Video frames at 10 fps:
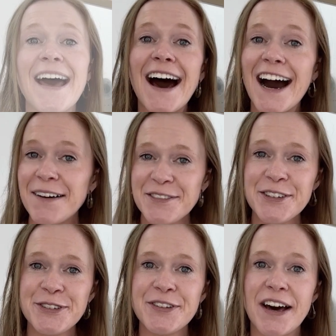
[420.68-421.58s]
After
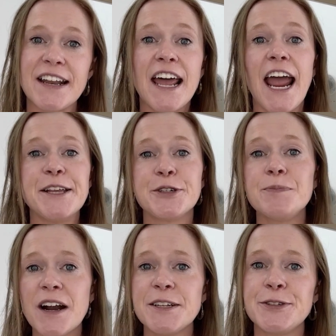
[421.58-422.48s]
you do that, it's good
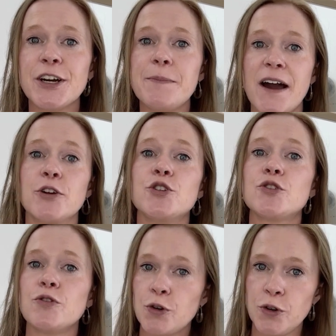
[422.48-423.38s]
practice to go back and
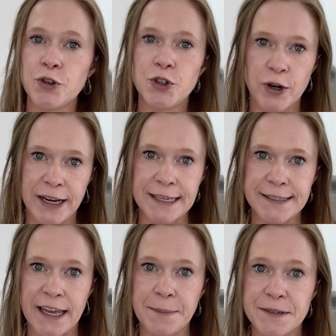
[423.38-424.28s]
true your joining
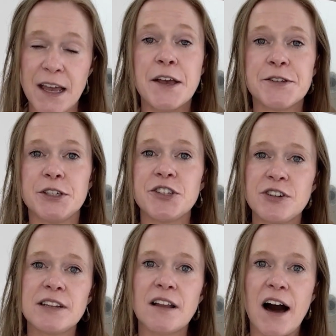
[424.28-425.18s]
seams. So you
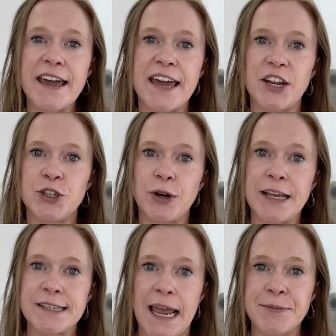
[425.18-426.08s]
literally lie any joining
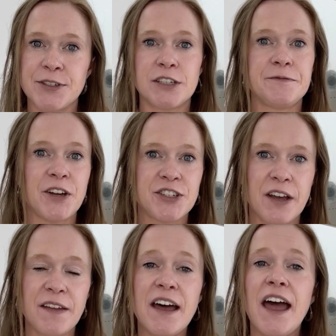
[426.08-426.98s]
seams on top of each
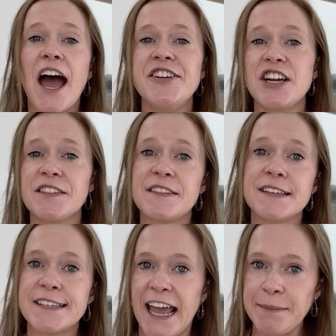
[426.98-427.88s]
other and check they're the
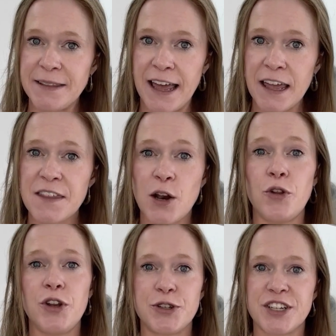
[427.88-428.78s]
same length and all
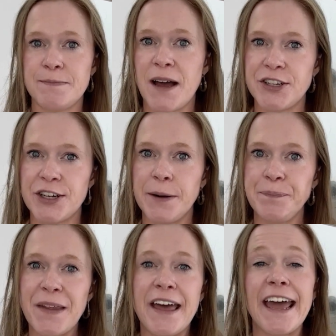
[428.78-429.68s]
the notches match up.
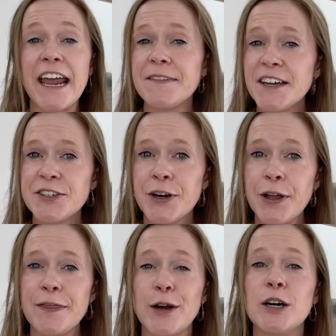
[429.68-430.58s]
If they
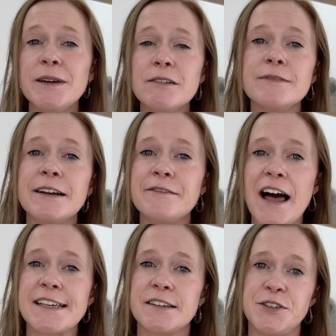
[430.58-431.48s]
don't, that could be a red
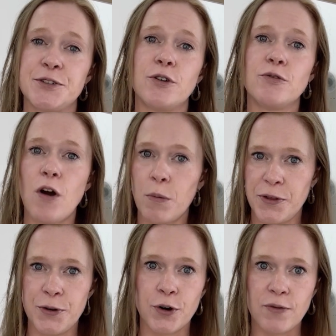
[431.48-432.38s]
flag sign going wrong
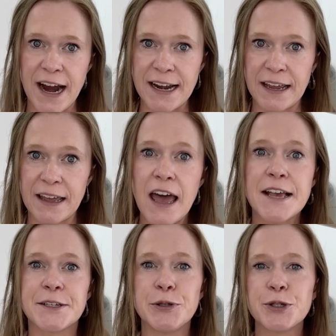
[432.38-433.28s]
with your grading.
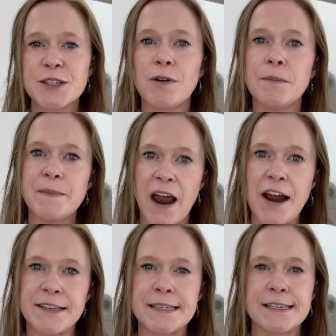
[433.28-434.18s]
So look at those problem
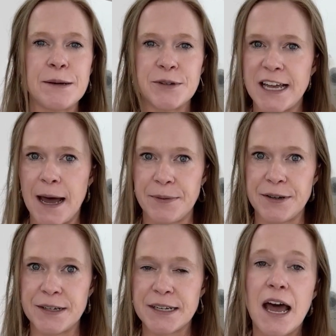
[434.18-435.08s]
areas and see what's
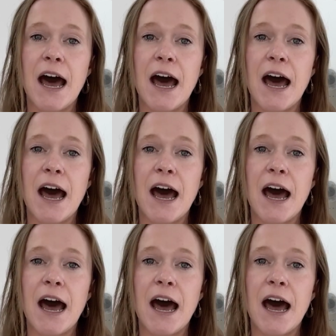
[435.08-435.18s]
happened.